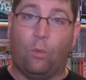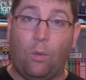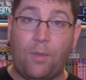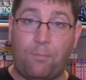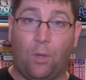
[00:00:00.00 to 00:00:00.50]

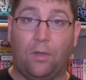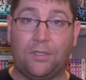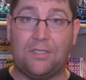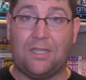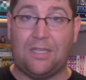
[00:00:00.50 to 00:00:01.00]
will be
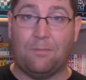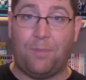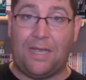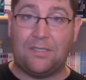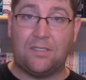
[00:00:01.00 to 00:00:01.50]
pulled into the
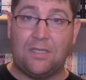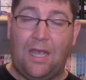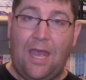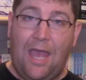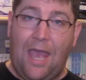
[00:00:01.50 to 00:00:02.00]
abyss.
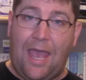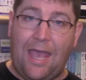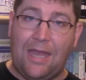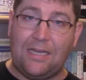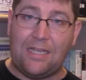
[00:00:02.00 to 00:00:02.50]

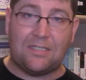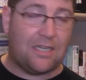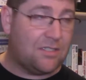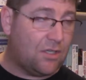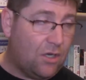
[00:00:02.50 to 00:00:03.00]
And he
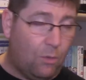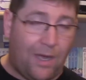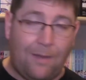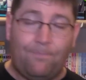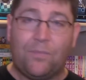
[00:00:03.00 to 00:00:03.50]
says, you know
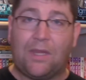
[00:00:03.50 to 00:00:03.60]
what?